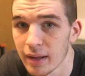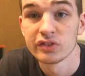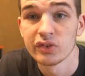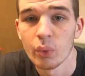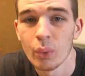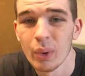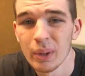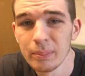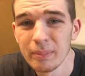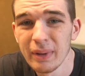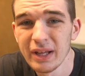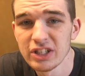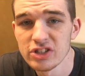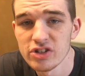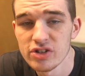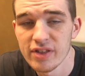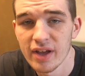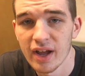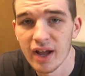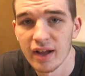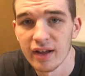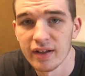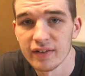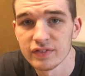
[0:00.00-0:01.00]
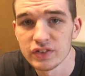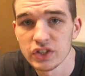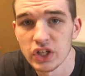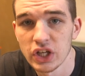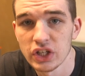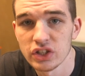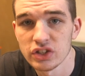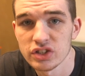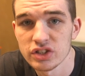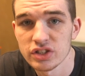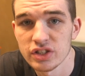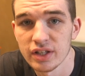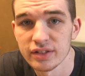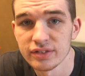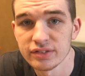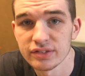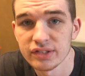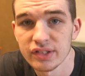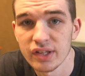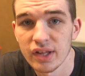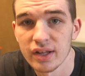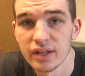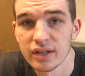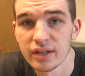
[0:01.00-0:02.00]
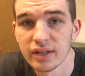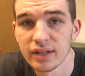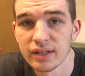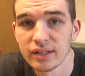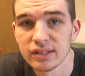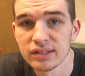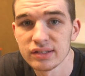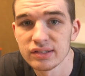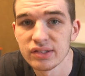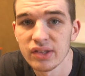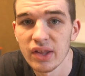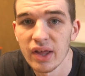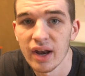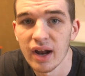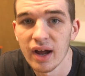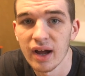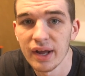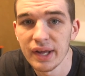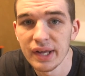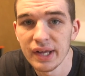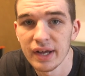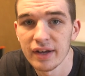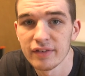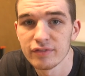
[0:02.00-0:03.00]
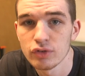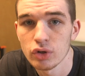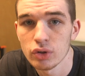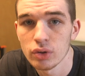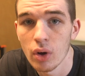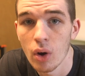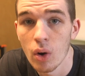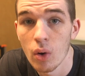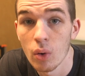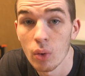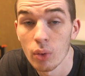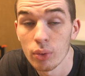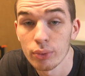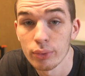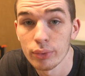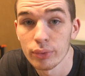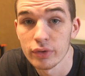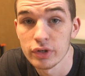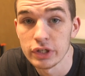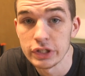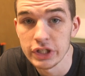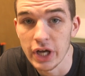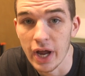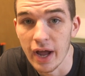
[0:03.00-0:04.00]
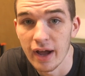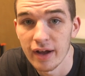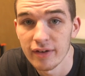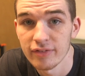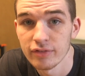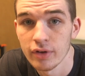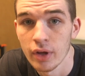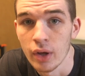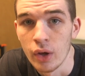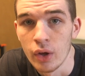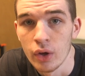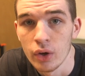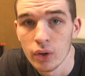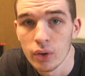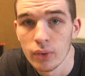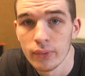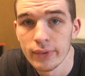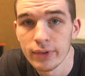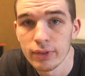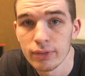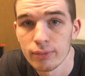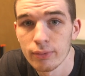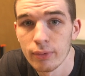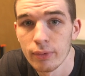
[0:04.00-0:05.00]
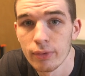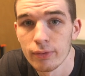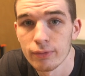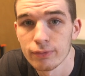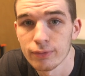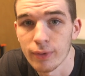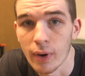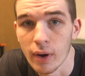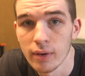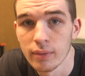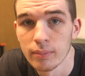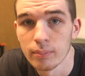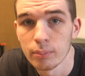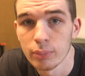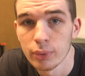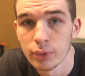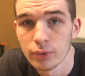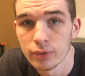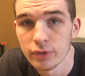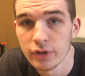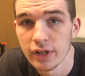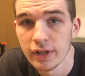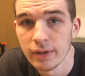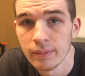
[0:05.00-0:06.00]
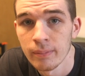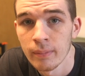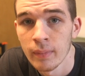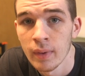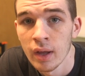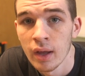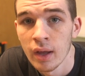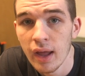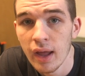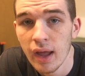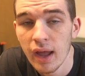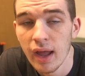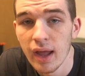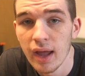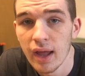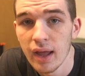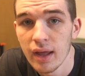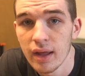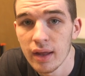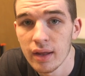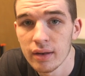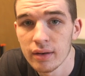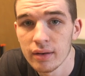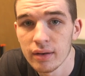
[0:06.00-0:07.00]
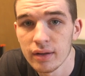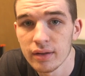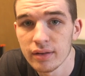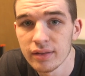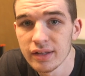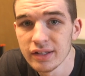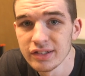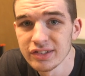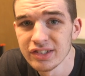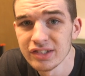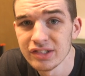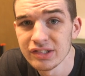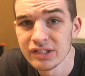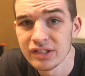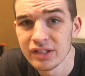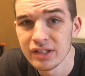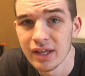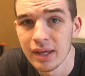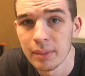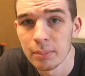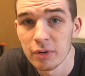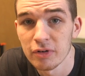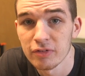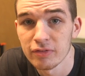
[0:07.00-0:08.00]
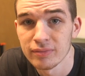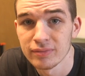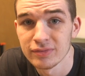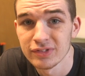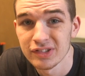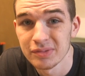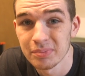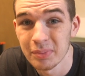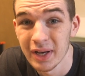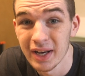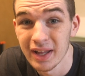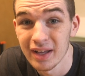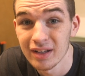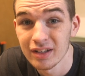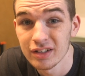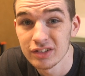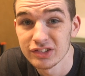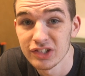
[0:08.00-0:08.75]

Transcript: So one major thing I have changed since then is that I have drilled a hole through the shaft going through the front pulley, and this is to keep it from spinning.